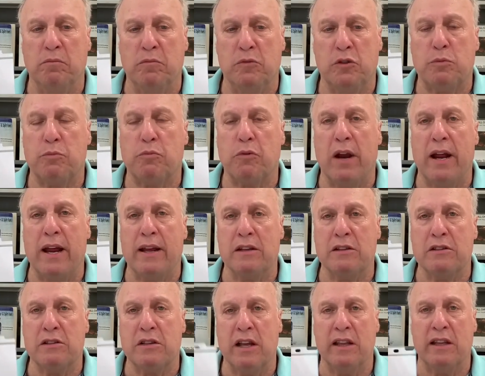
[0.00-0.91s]

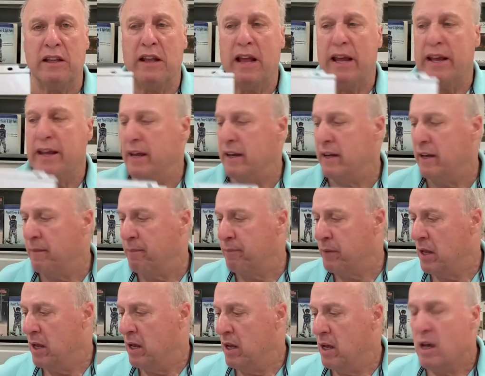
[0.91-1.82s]
sprays, and they hit it.
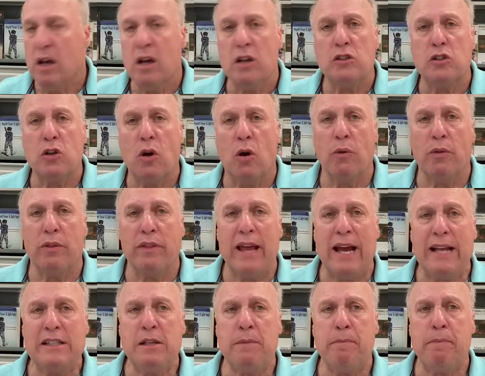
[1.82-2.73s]
So
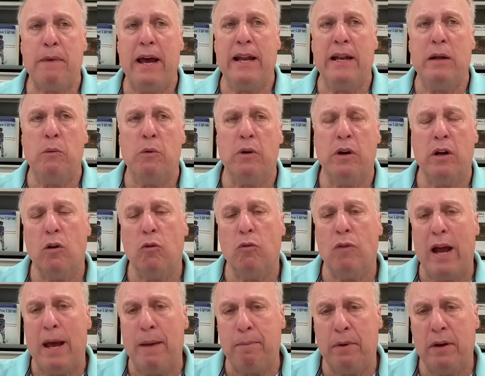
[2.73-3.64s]
that's about it. We're going to
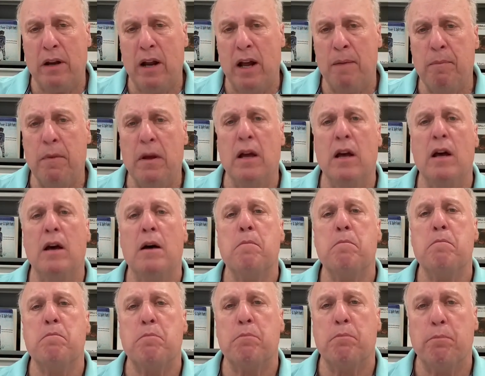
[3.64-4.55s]
wrap it up.
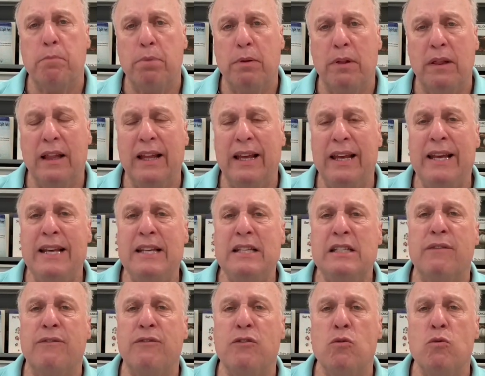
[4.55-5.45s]

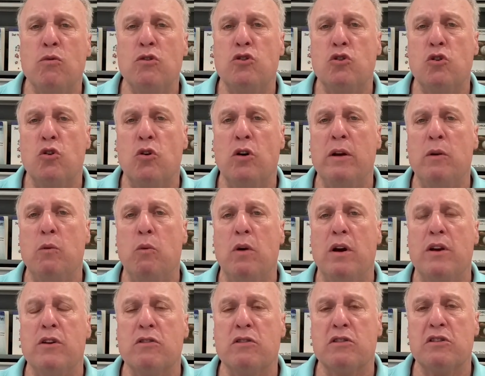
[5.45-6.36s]
Please, if you enjoy
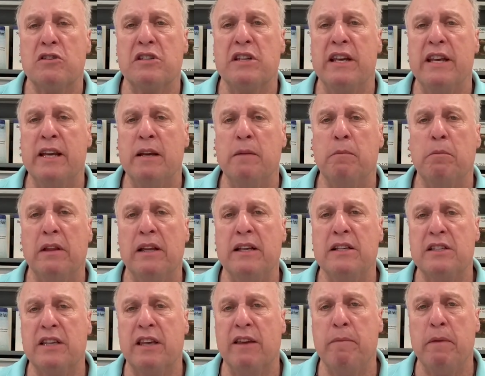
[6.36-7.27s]
what you're seeing,
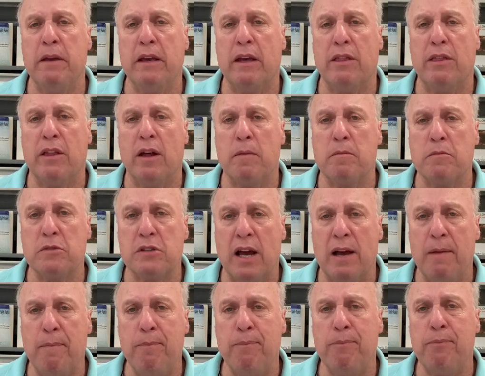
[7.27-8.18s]
please give me a thumbs
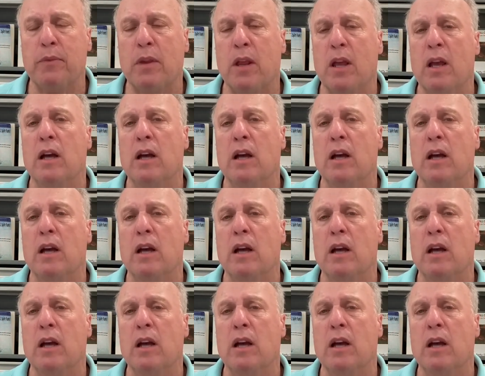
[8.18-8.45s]
up.